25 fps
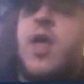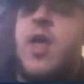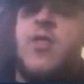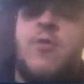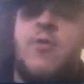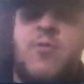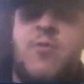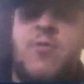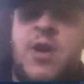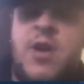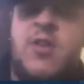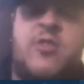and the
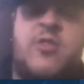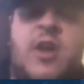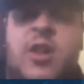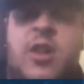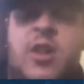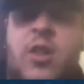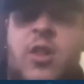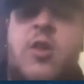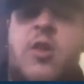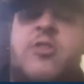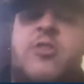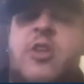reason I
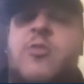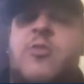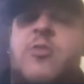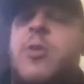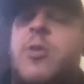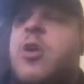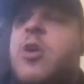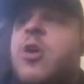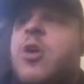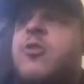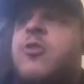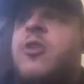lost is
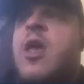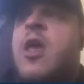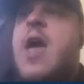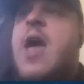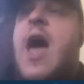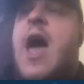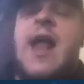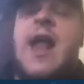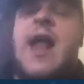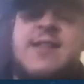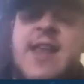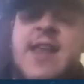because
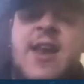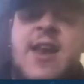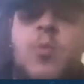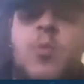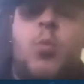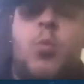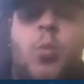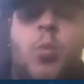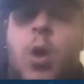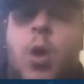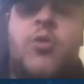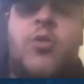I didn't
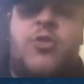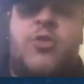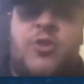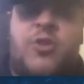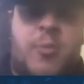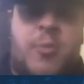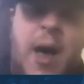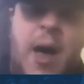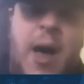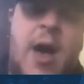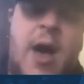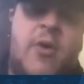want to
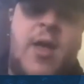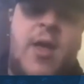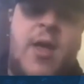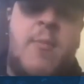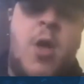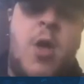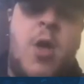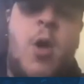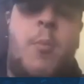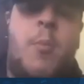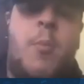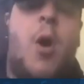battle him,
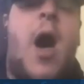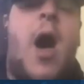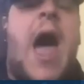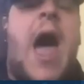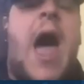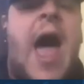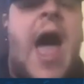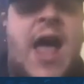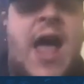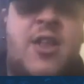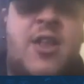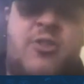but I
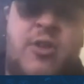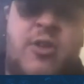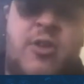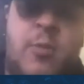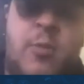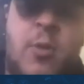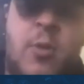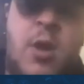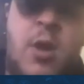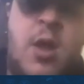had to.